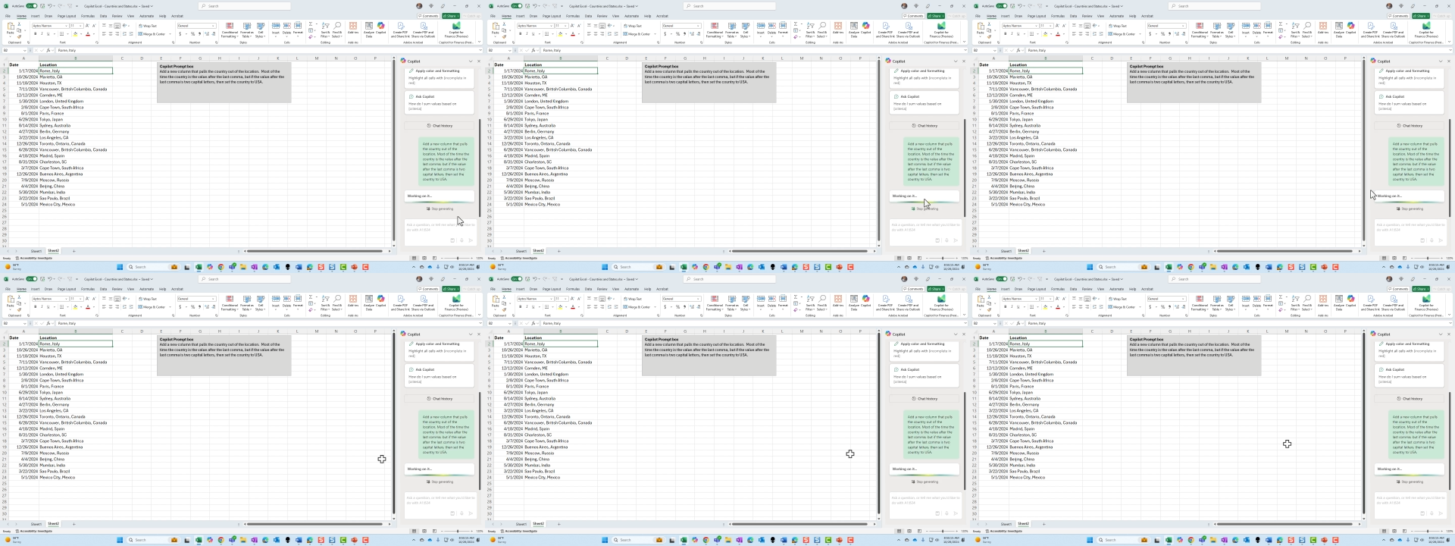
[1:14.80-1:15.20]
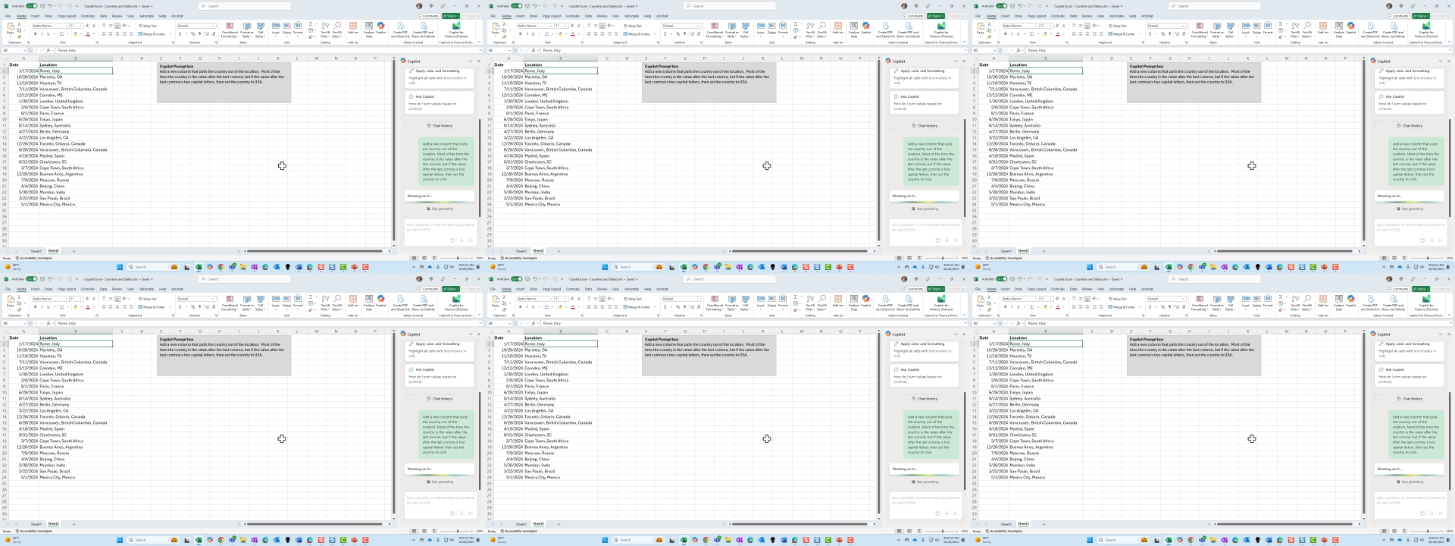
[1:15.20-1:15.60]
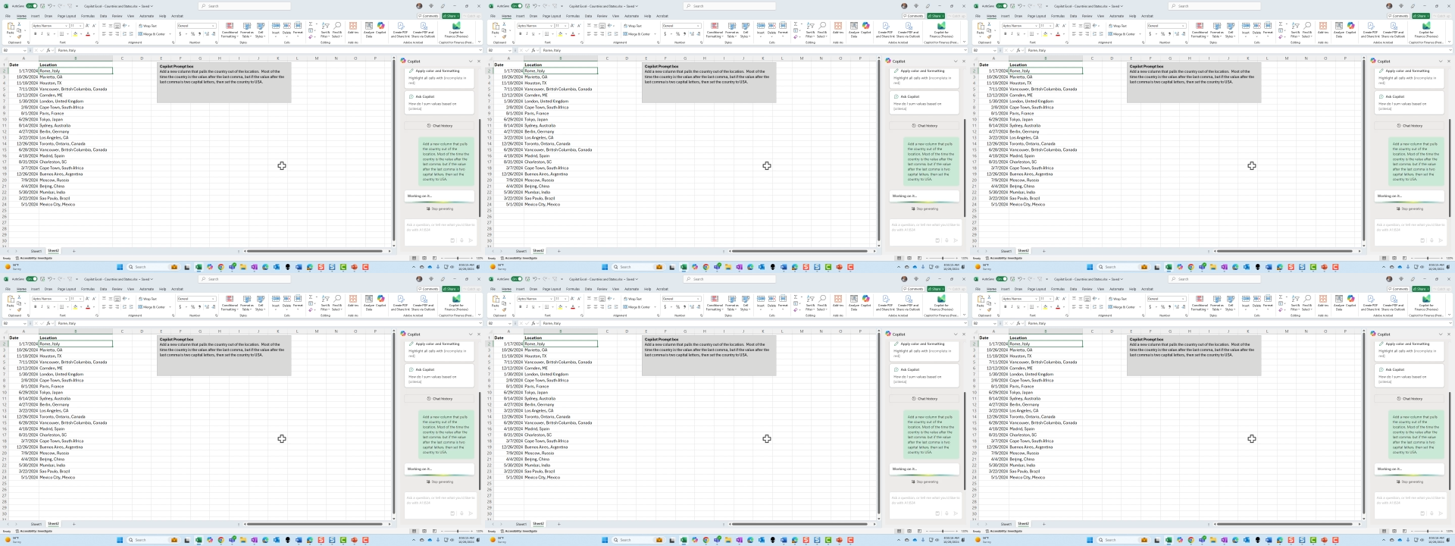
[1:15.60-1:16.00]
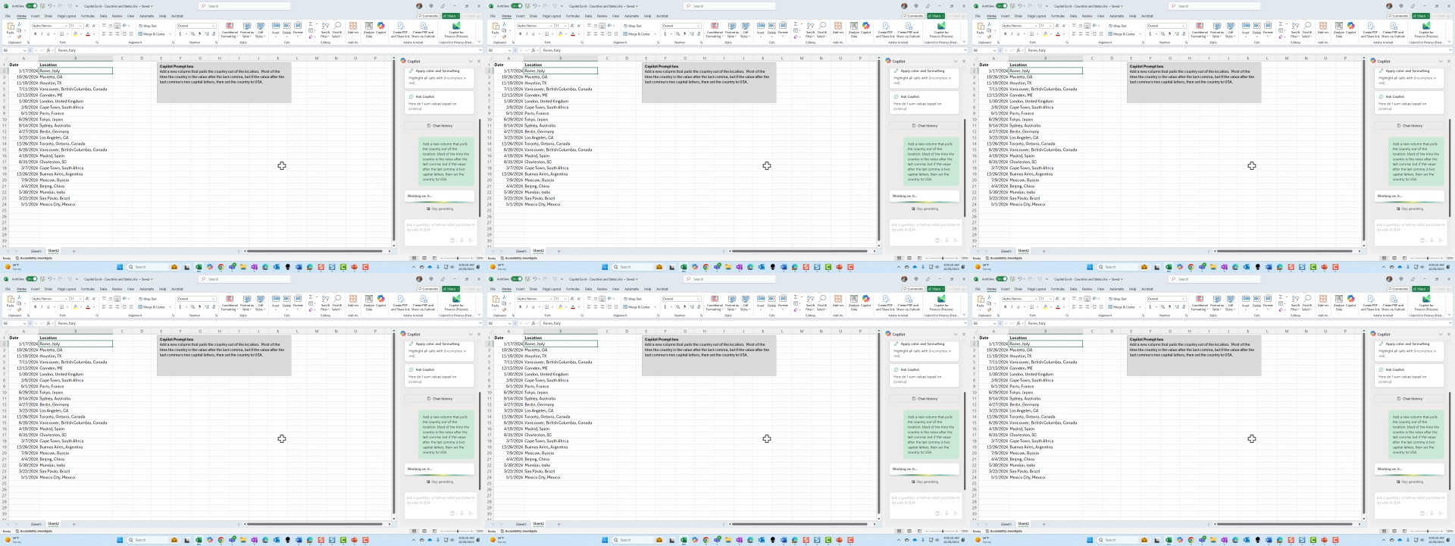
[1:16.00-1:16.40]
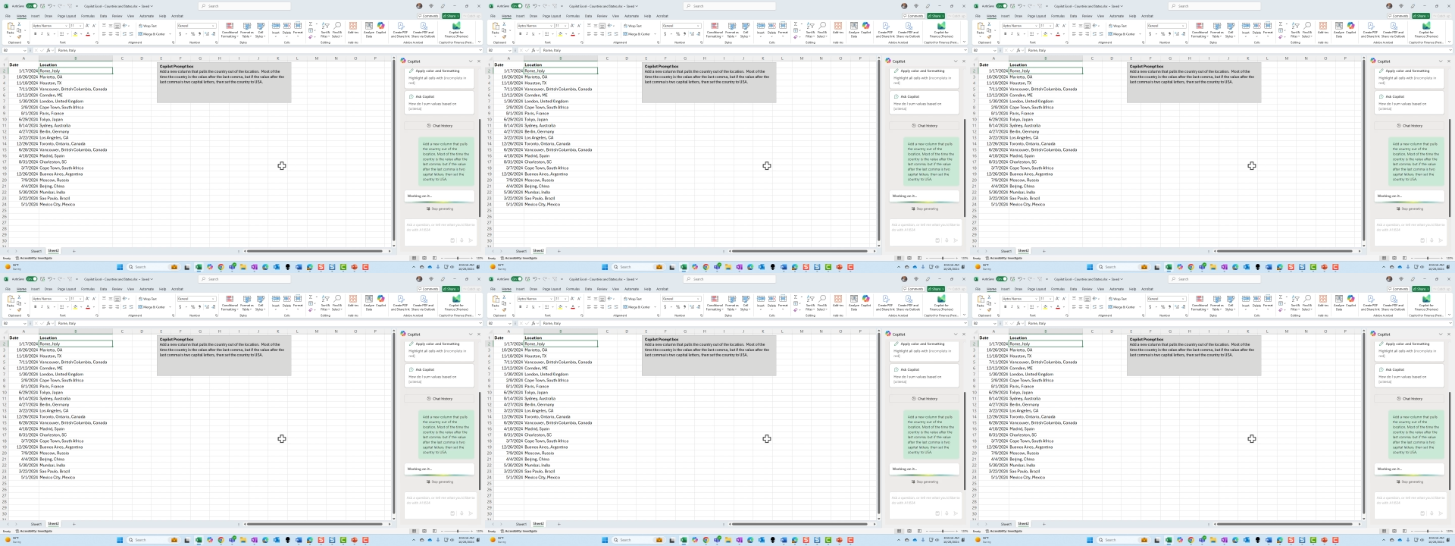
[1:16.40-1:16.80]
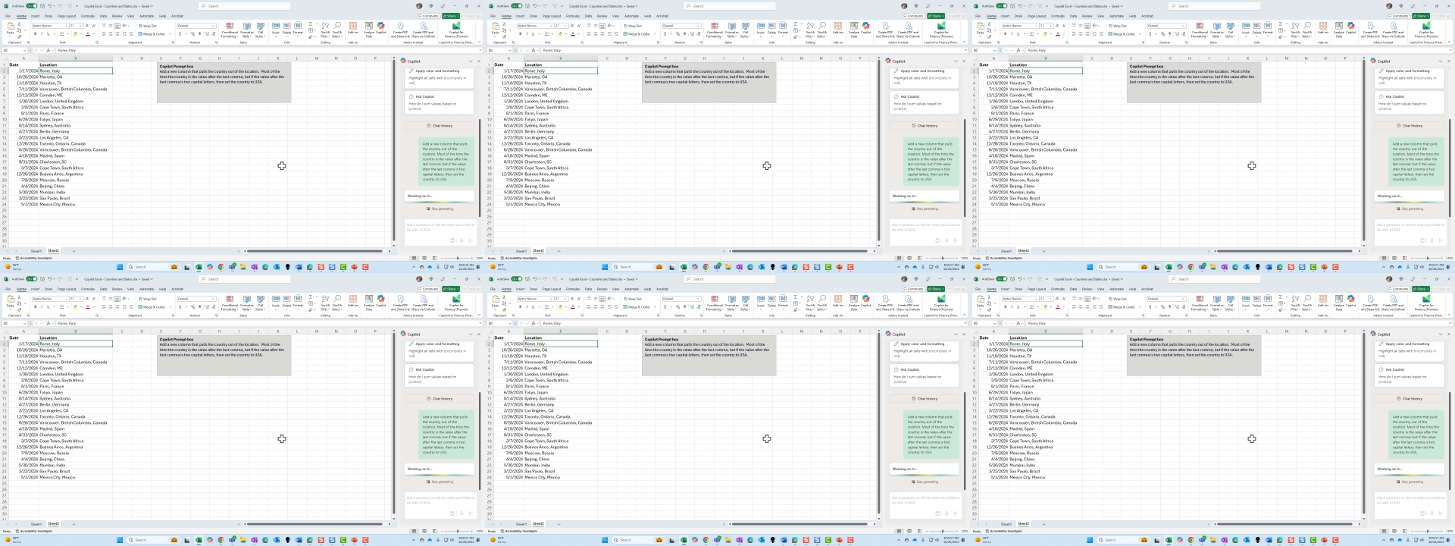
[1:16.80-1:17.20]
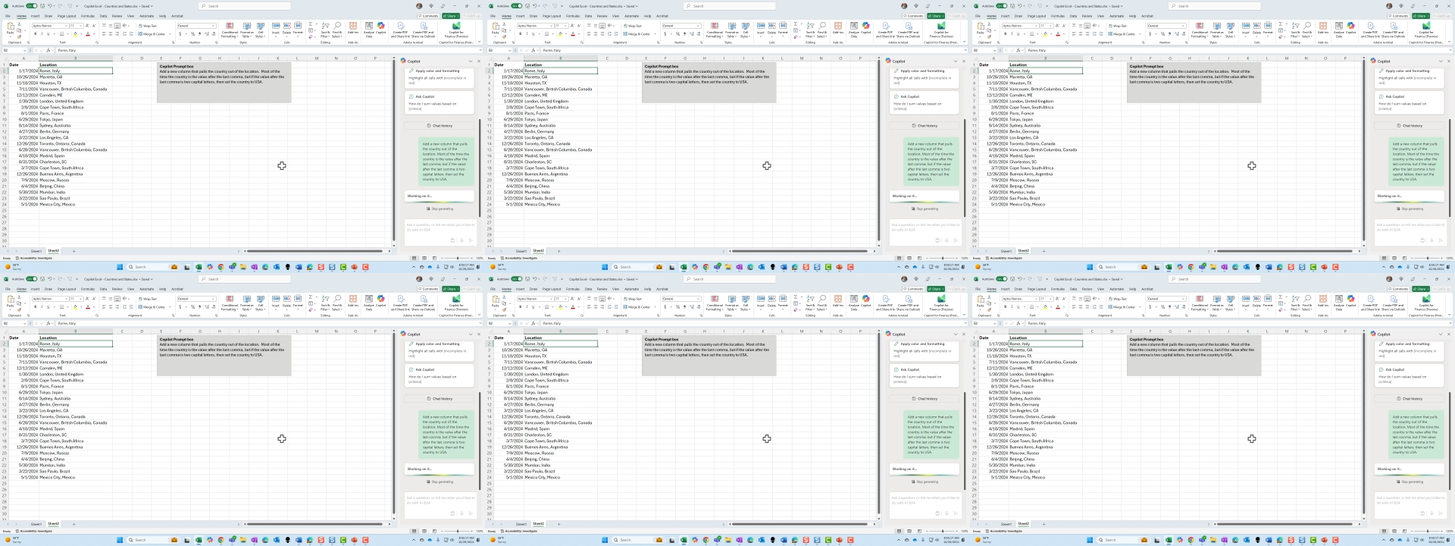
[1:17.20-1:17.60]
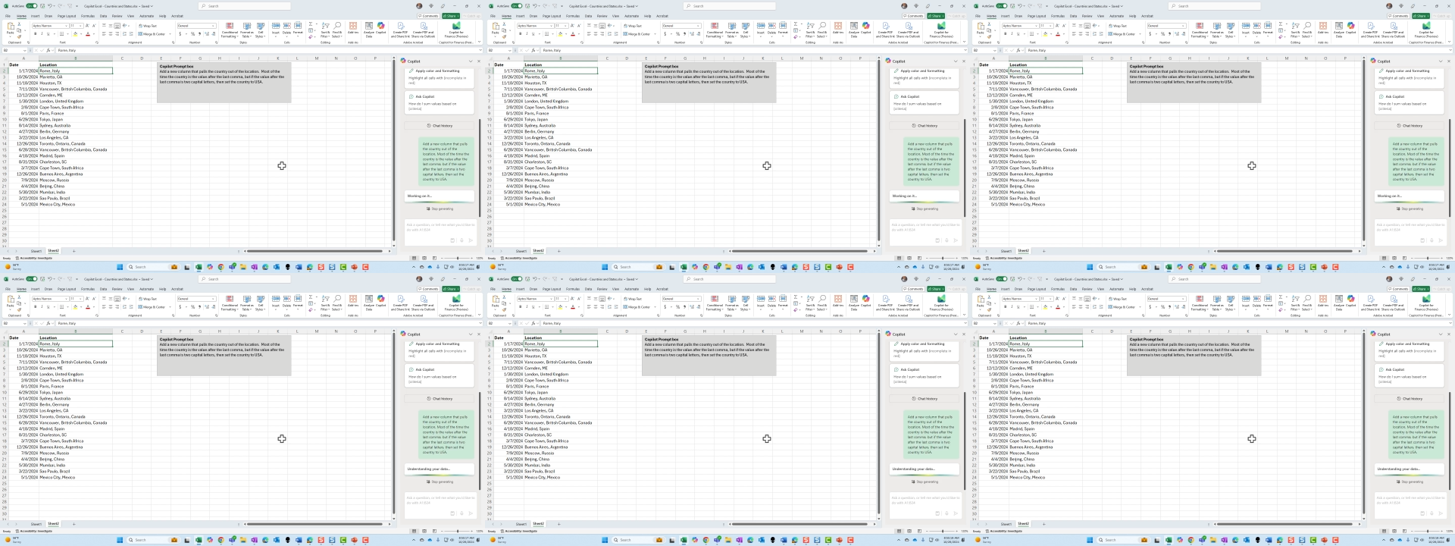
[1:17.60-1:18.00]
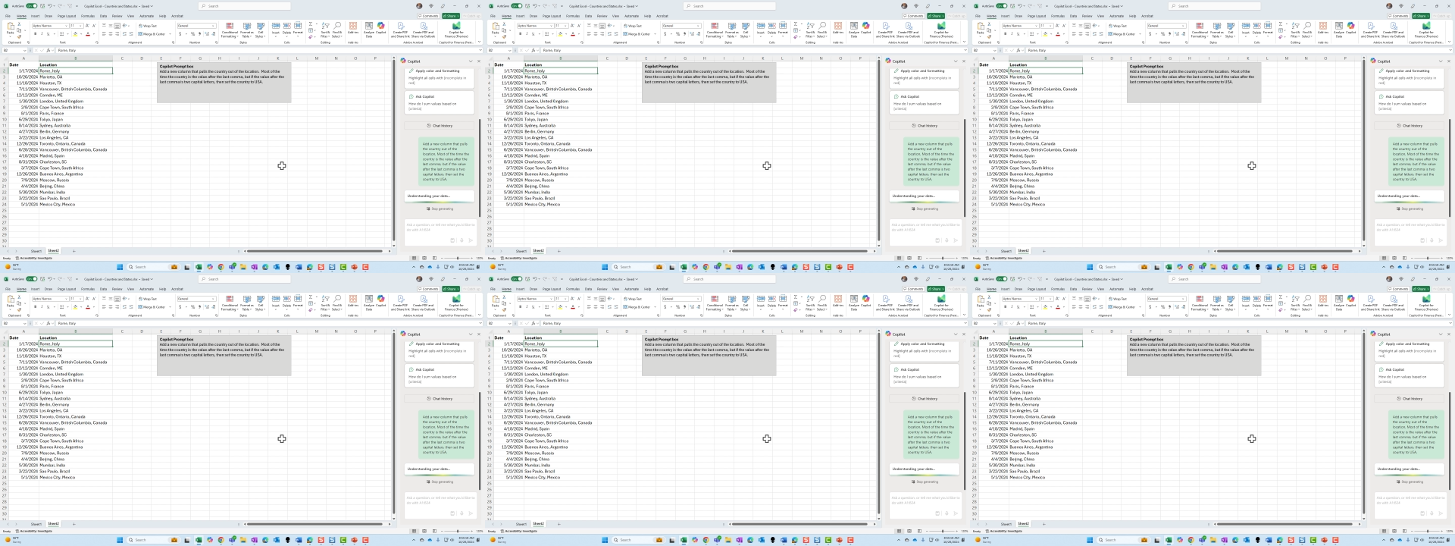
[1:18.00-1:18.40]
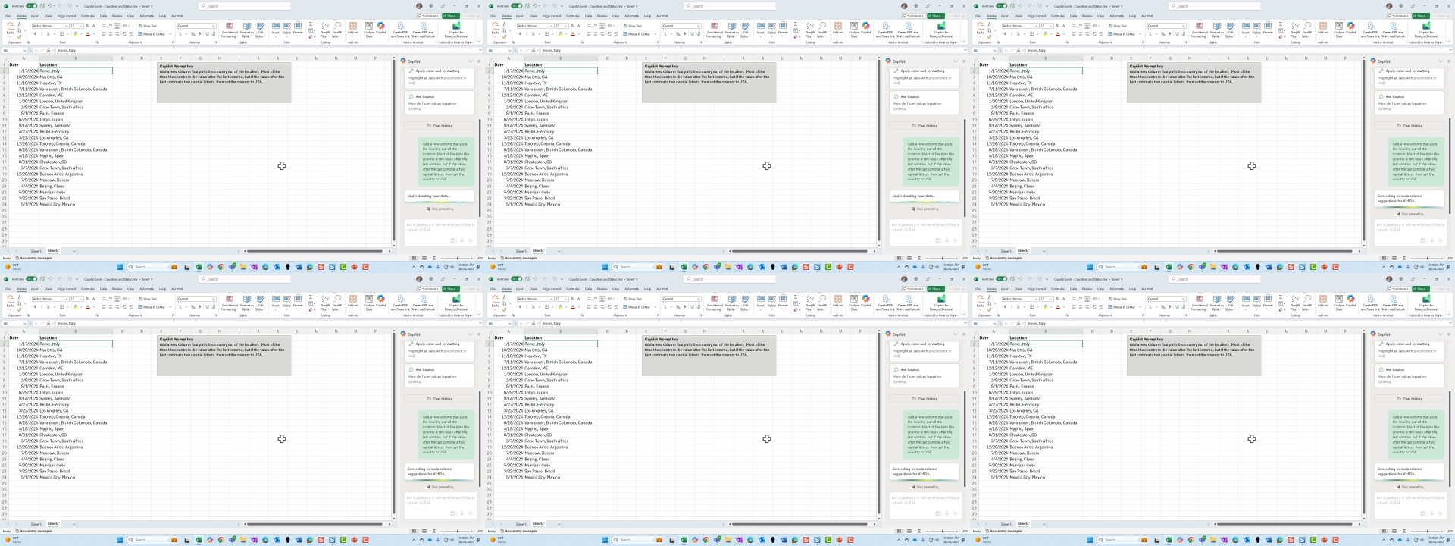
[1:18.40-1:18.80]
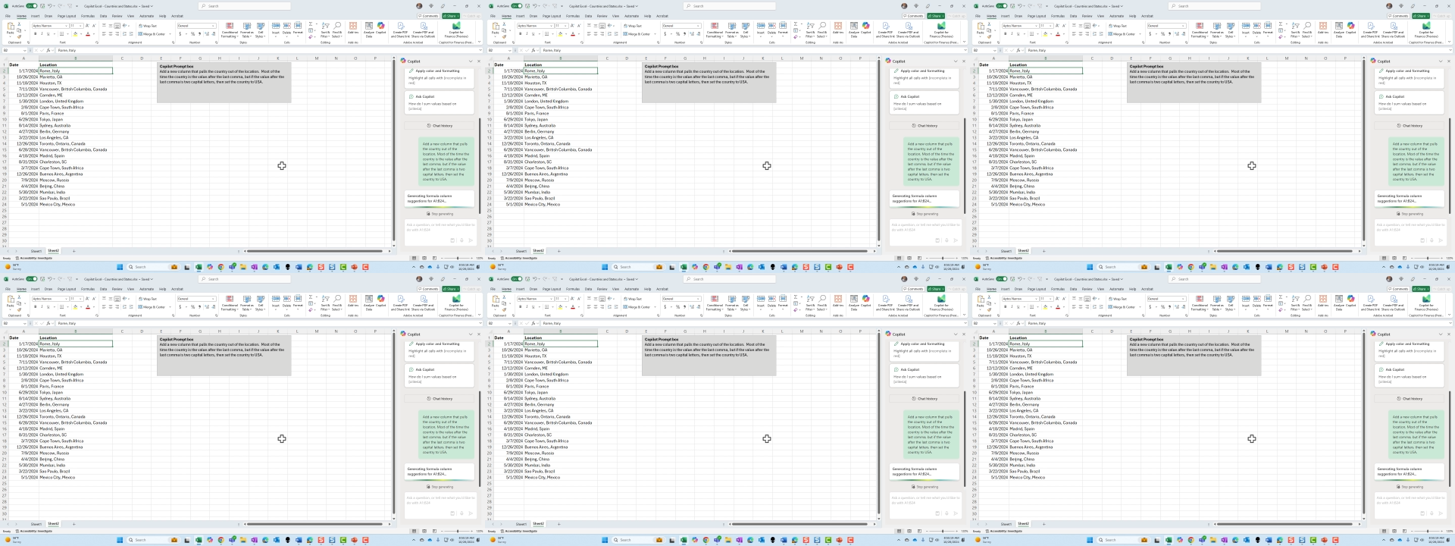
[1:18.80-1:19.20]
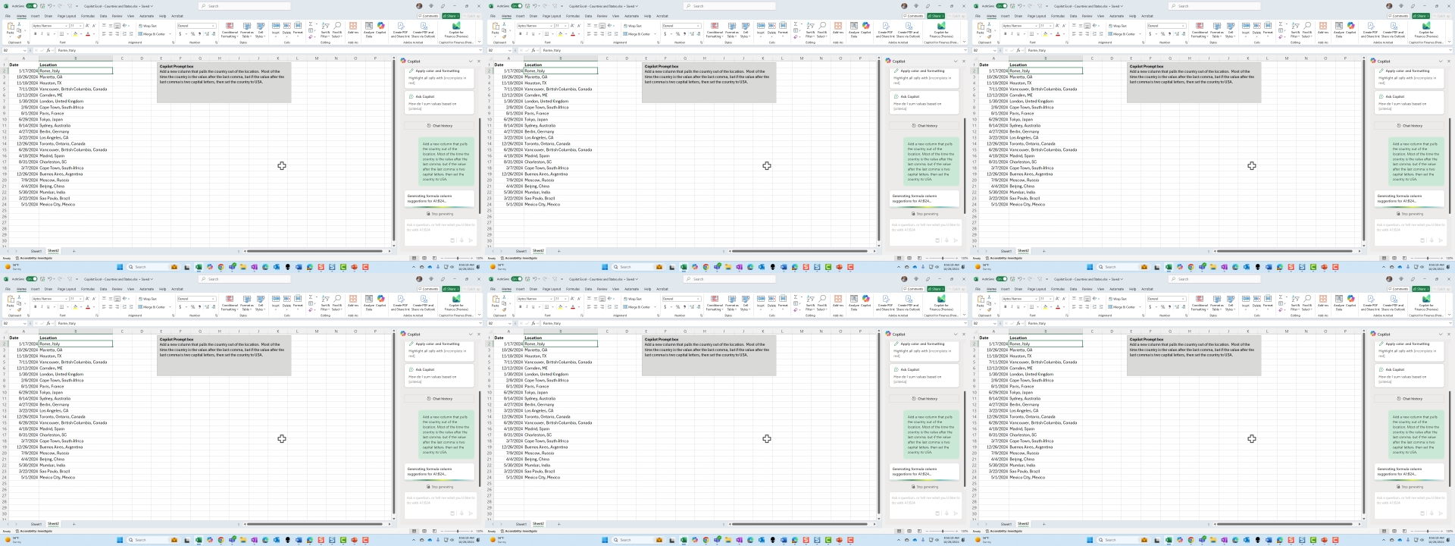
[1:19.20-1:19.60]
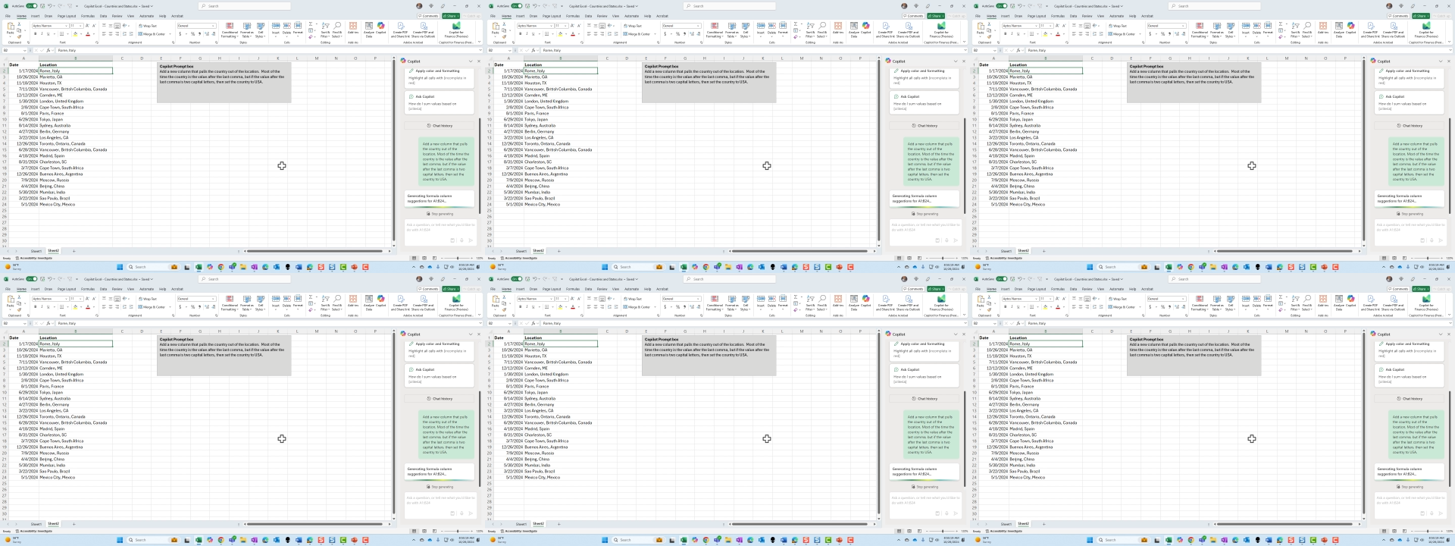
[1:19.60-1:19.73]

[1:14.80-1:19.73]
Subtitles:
[unreadable: no face in view]